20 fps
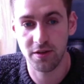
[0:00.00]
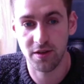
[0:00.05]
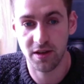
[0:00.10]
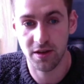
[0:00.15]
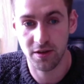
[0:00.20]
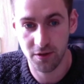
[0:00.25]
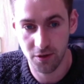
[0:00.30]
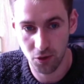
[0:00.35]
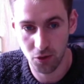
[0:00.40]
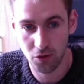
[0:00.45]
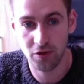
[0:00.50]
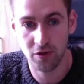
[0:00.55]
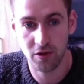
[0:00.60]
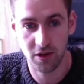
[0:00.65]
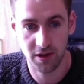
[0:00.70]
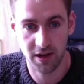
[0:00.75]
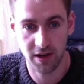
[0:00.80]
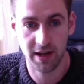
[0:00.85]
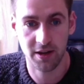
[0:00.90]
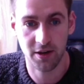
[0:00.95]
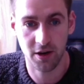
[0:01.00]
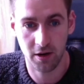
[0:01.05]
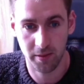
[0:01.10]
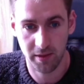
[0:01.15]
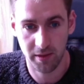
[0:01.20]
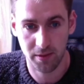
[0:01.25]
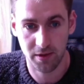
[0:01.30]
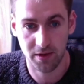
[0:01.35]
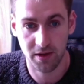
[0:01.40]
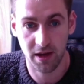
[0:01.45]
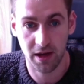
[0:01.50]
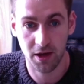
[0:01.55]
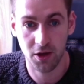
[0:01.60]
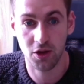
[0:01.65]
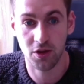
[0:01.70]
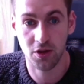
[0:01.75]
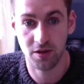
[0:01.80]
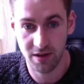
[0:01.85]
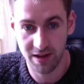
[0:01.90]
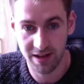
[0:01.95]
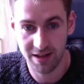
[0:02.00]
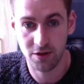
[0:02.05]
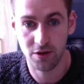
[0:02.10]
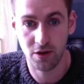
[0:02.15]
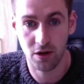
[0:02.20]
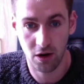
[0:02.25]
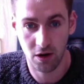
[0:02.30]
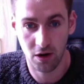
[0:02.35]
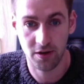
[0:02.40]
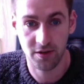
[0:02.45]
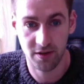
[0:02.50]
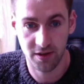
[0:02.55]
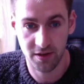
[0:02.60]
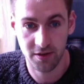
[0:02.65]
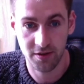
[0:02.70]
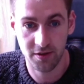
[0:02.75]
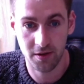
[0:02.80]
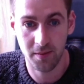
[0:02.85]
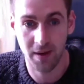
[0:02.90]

these social and economic protections into our system,